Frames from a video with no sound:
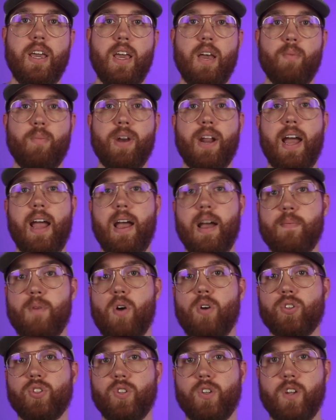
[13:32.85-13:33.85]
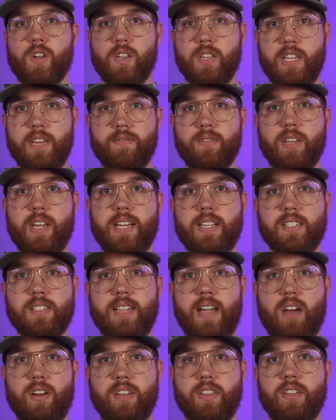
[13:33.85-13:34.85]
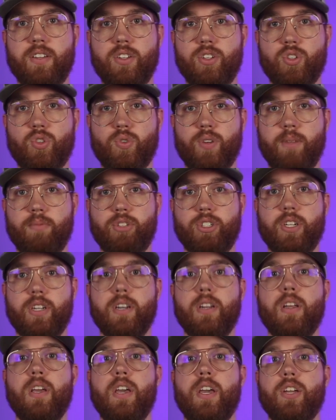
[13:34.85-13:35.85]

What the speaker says: But I am also going to leave links down in the description